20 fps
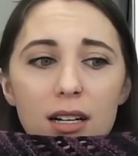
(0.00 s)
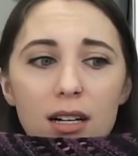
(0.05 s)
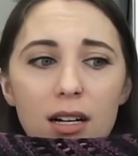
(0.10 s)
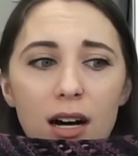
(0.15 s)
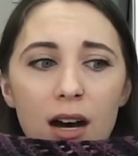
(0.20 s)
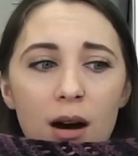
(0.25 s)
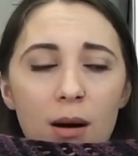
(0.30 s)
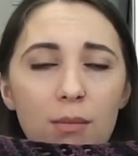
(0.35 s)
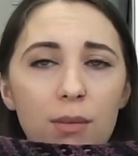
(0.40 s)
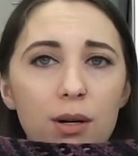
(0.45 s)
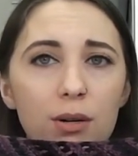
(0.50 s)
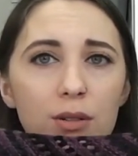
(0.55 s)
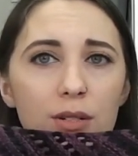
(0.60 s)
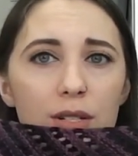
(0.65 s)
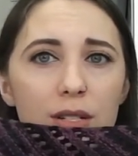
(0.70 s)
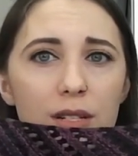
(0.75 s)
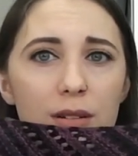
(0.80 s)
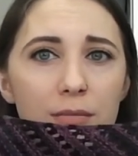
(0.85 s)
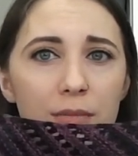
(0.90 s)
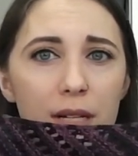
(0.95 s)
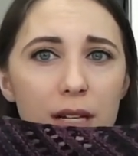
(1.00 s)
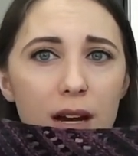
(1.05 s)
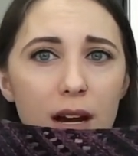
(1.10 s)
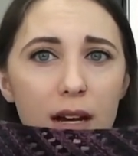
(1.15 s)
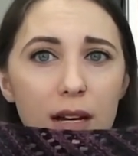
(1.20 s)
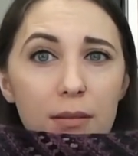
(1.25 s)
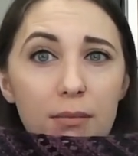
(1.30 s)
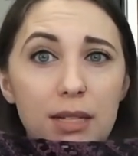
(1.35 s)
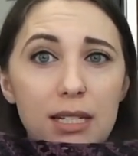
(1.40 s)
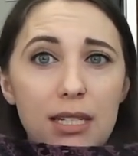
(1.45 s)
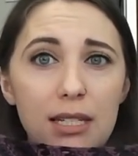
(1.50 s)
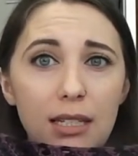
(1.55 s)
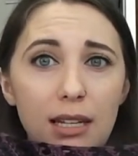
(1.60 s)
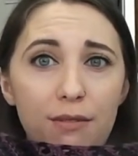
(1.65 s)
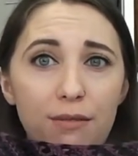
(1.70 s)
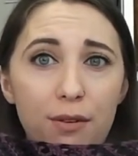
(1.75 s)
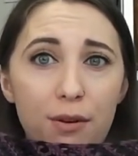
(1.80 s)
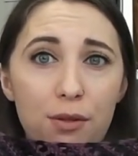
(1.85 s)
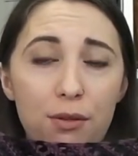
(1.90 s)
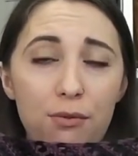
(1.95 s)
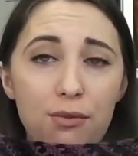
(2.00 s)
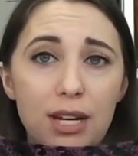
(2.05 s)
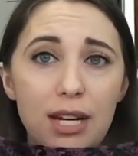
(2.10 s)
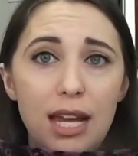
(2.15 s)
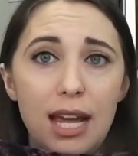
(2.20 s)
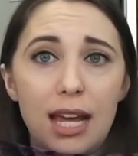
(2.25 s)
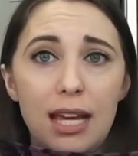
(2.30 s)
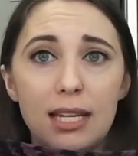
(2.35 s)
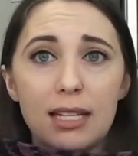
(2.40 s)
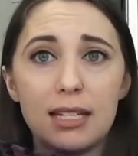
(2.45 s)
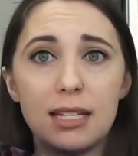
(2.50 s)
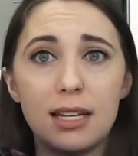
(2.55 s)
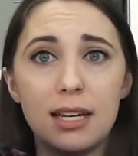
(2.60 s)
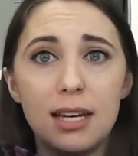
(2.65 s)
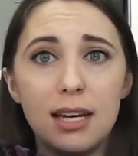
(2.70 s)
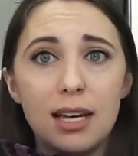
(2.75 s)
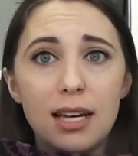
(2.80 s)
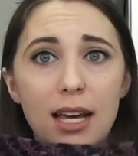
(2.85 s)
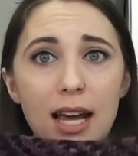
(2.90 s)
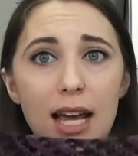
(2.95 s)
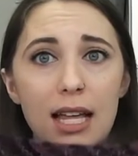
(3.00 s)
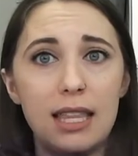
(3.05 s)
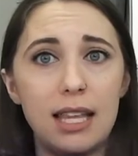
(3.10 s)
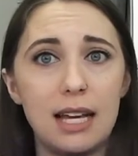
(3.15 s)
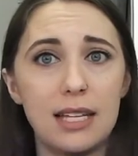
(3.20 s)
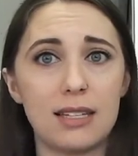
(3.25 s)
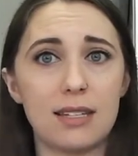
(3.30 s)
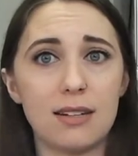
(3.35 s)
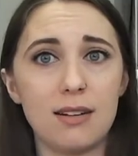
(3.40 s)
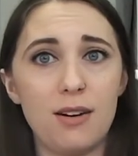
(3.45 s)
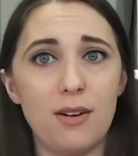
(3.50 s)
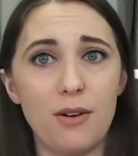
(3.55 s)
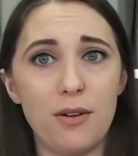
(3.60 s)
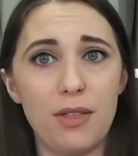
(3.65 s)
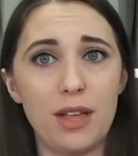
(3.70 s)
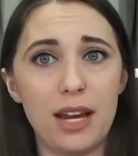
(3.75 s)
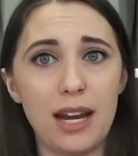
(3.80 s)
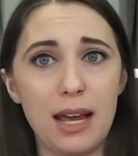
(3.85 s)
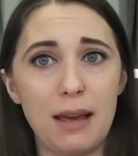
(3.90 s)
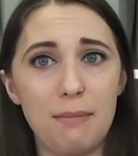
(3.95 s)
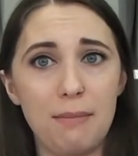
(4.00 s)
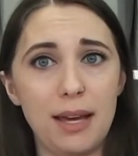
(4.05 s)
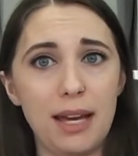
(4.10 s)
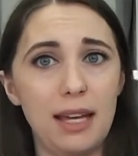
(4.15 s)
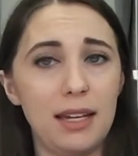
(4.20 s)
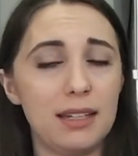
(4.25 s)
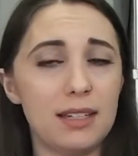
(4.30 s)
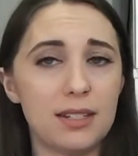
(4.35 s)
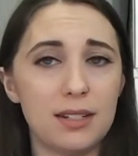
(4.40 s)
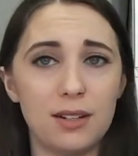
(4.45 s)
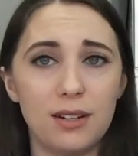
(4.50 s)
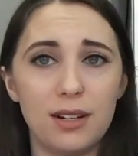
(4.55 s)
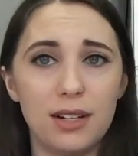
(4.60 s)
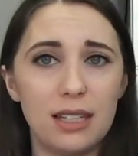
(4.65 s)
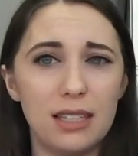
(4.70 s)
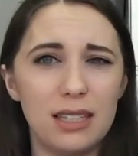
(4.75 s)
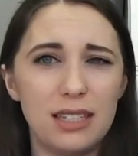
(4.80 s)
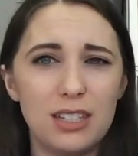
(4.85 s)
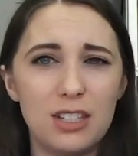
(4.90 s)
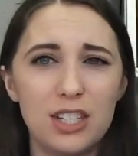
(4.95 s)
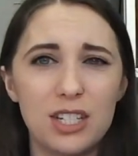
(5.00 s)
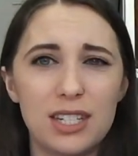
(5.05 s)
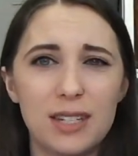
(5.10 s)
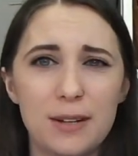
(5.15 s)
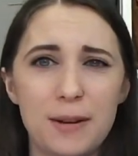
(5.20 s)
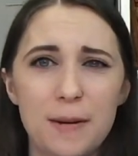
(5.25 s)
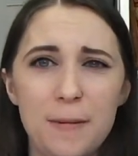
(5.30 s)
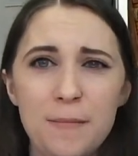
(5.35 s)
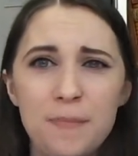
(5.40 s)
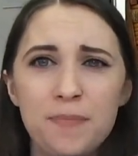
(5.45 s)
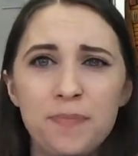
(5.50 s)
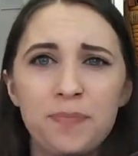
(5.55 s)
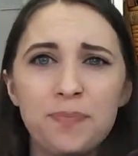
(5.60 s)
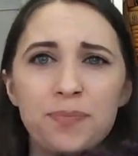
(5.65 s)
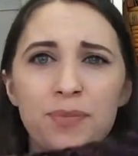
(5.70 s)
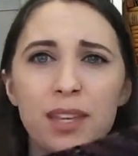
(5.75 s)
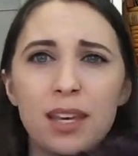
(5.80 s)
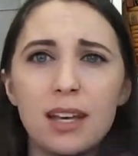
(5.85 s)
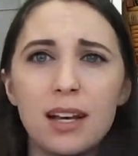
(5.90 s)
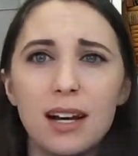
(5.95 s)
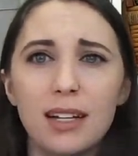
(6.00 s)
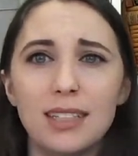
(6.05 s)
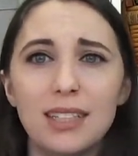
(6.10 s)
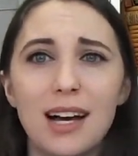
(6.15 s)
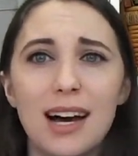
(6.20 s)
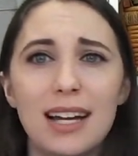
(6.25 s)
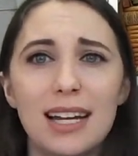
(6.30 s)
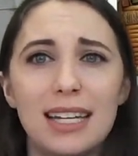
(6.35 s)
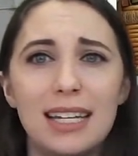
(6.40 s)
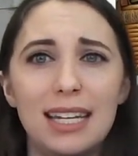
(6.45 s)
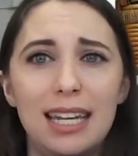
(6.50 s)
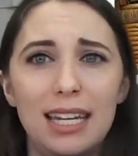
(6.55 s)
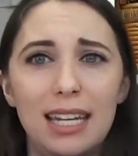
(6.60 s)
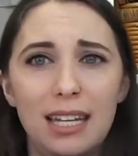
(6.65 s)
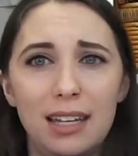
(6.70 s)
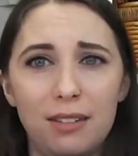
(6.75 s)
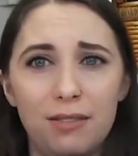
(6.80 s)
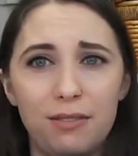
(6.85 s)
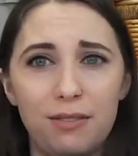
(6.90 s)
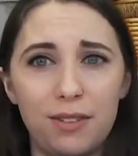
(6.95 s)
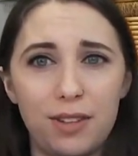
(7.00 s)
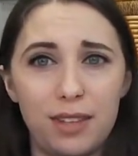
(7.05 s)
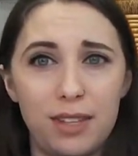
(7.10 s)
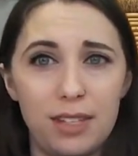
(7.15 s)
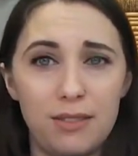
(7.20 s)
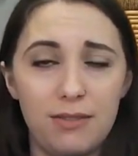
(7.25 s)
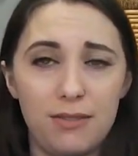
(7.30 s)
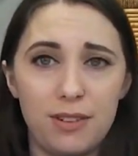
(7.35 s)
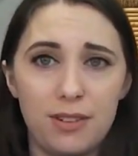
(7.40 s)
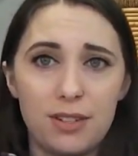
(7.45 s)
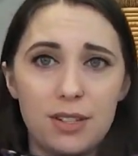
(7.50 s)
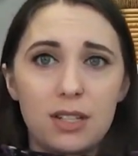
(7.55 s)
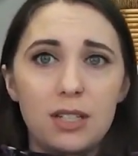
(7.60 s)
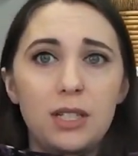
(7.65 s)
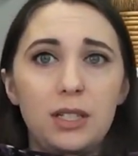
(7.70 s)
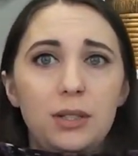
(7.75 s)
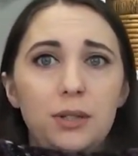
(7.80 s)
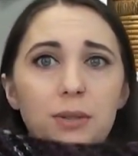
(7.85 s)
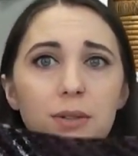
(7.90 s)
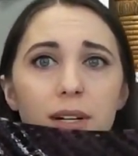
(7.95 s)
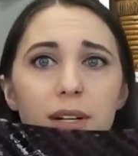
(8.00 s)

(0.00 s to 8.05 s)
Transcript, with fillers: almost monogamously for three days. And that's all that I made. So it's just a lot of knitting for the first clue